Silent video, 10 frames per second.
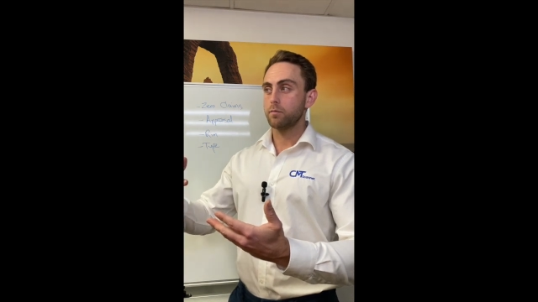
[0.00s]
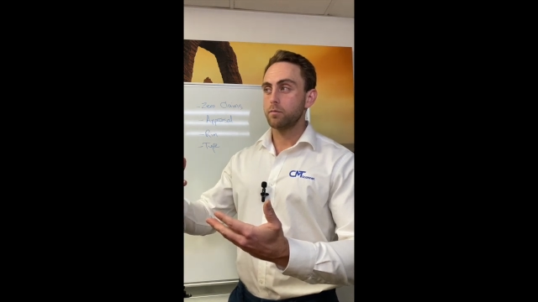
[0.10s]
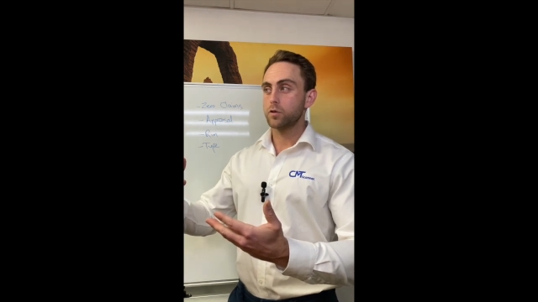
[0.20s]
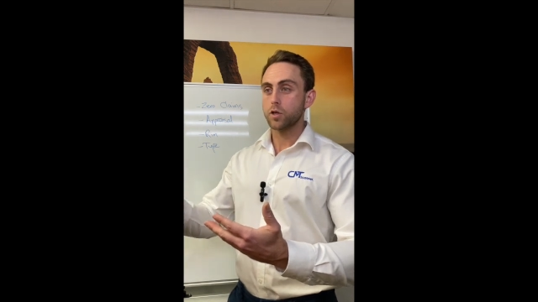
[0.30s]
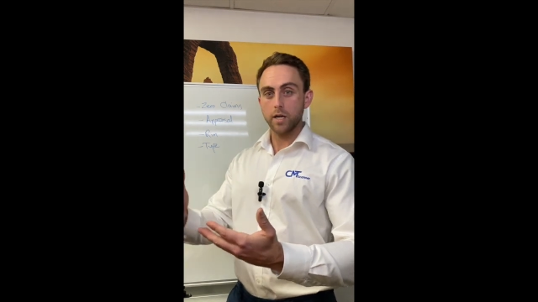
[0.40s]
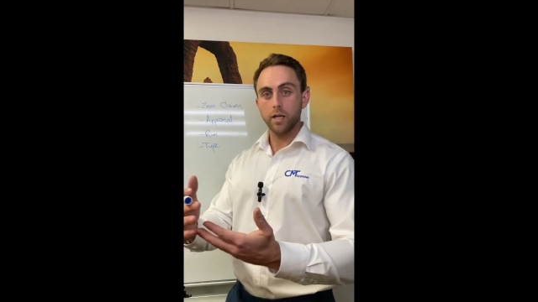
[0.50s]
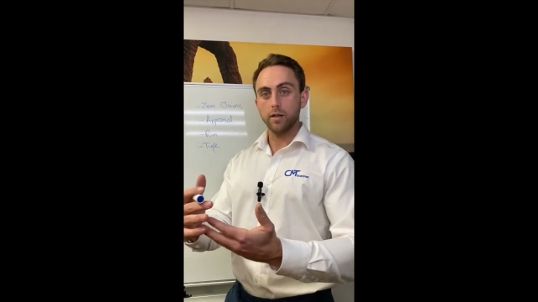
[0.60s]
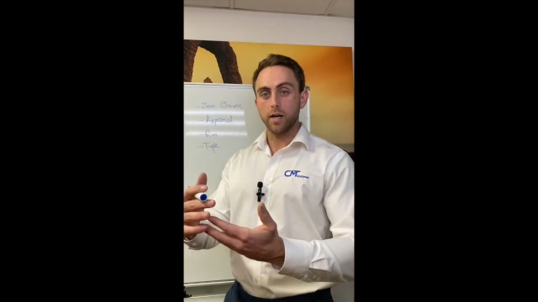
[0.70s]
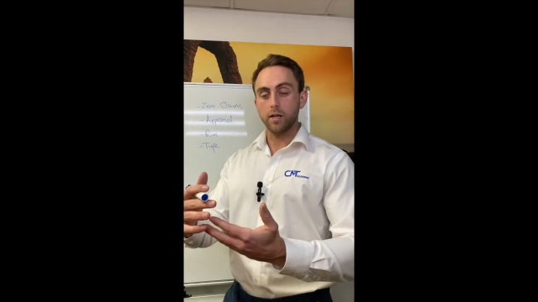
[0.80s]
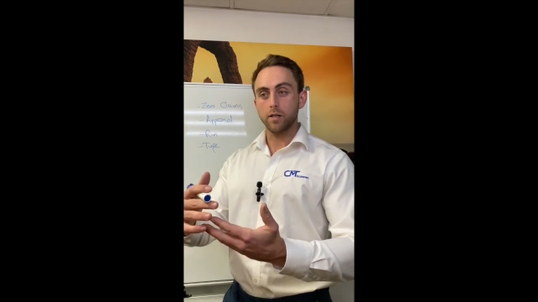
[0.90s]
trading
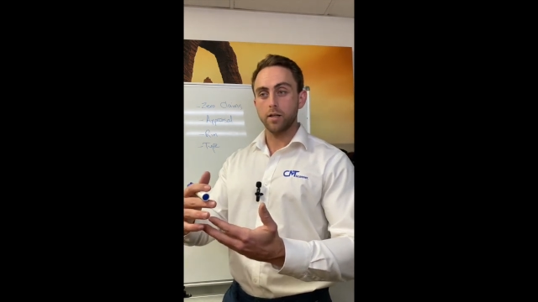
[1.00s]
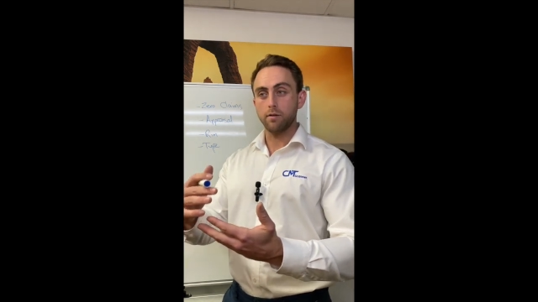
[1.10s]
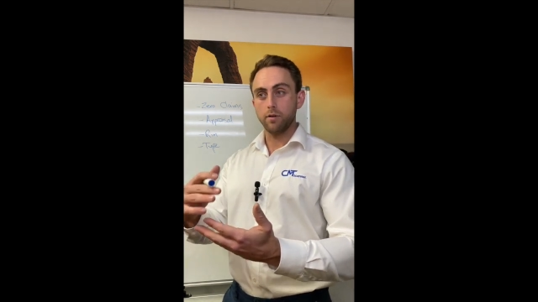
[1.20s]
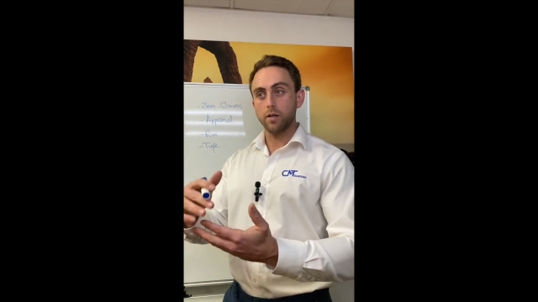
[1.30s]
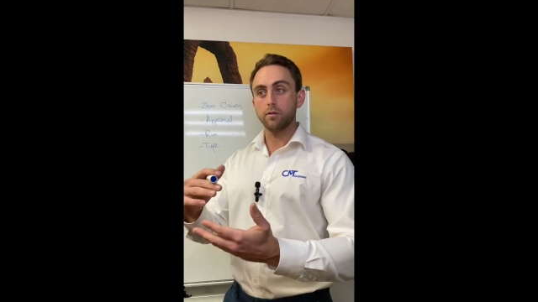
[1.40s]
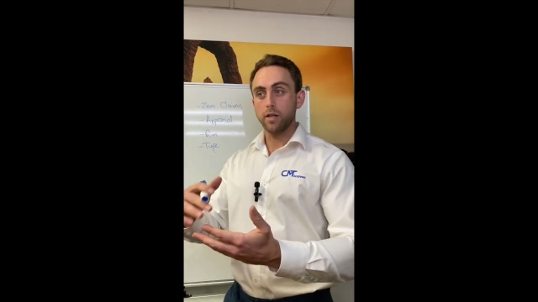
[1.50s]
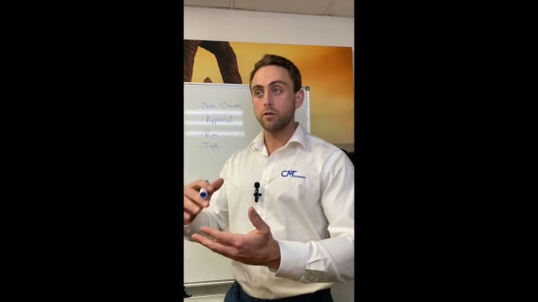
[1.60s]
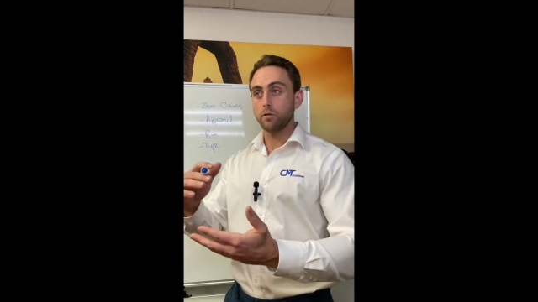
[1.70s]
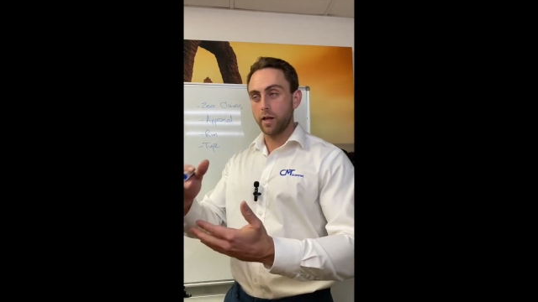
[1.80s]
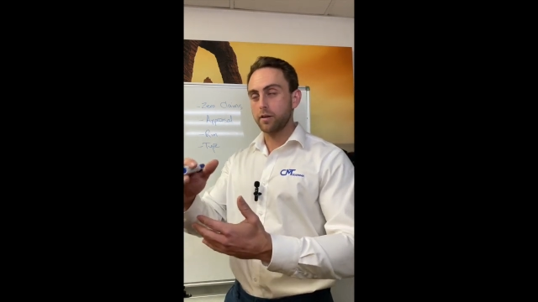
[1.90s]
that vehicle in,
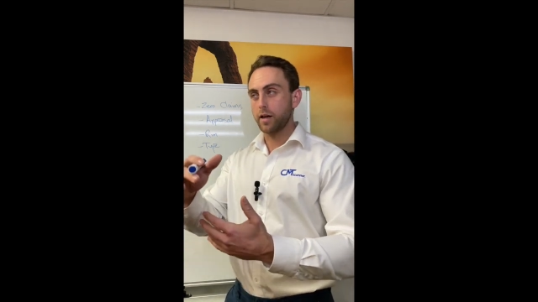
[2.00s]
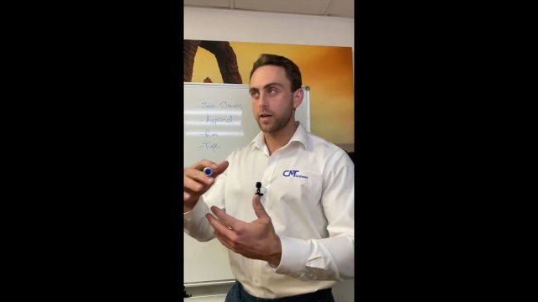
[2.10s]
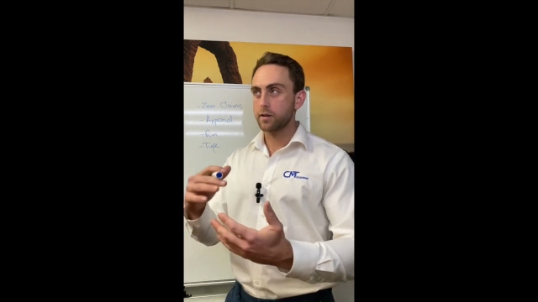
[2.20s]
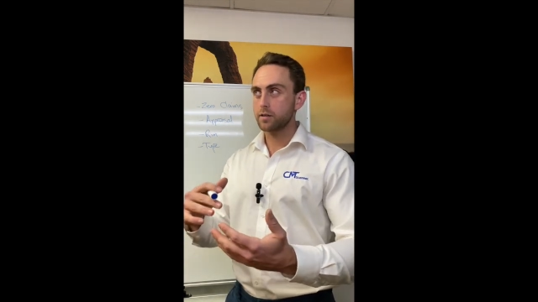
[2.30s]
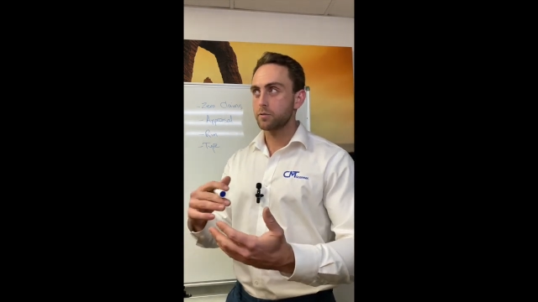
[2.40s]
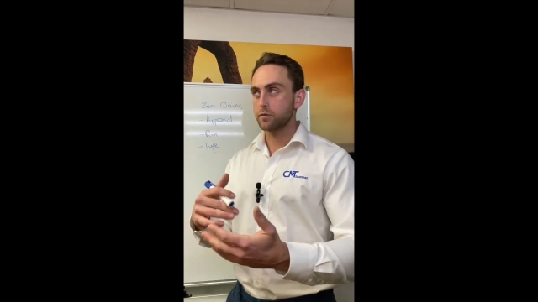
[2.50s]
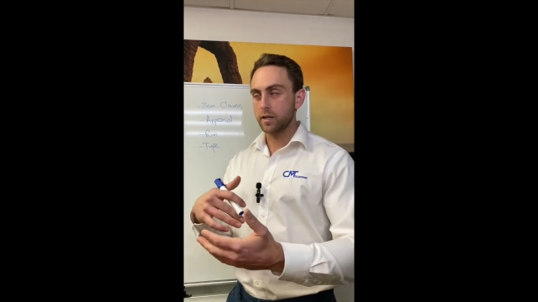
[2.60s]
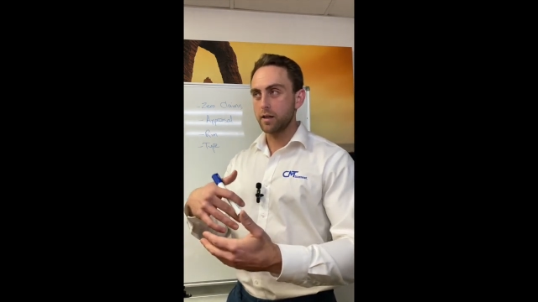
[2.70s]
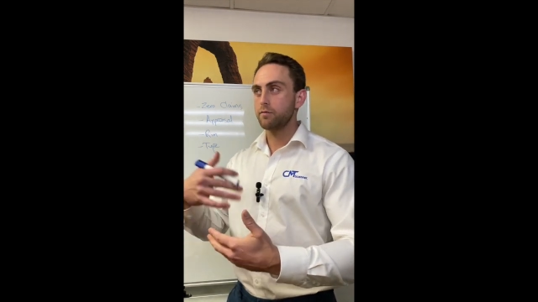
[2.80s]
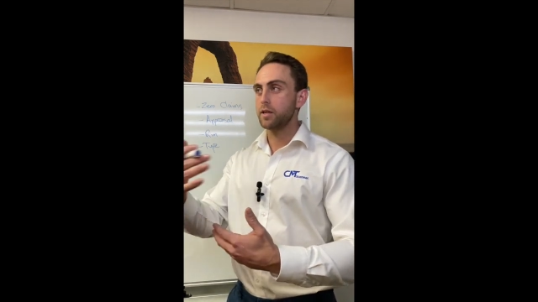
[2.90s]
or that customer trading
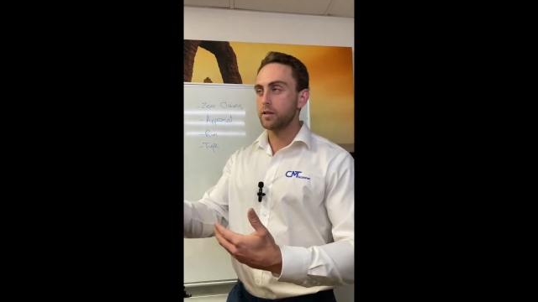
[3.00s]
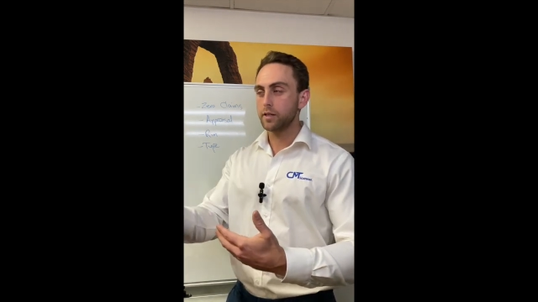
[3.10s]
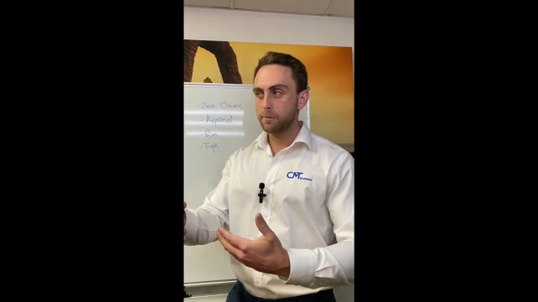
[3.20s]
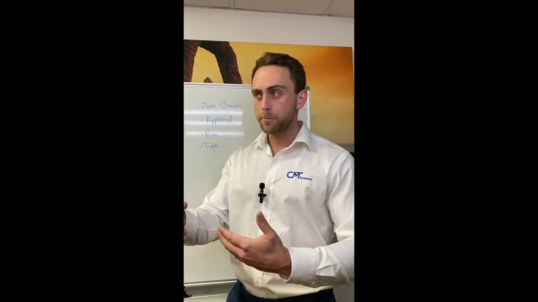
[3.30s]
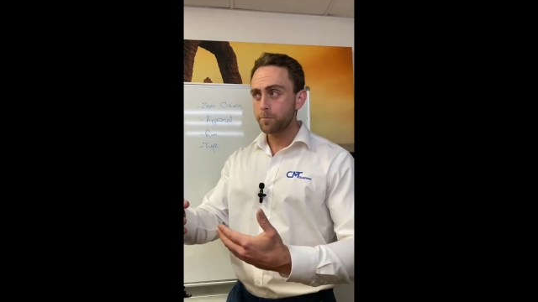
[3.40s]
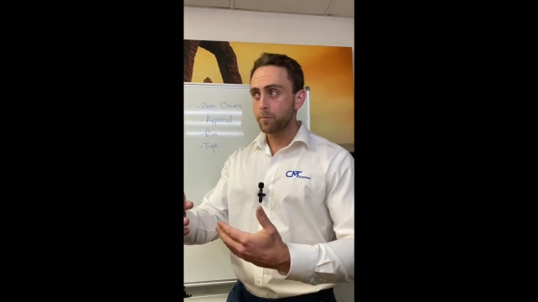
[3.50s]
that vehicle in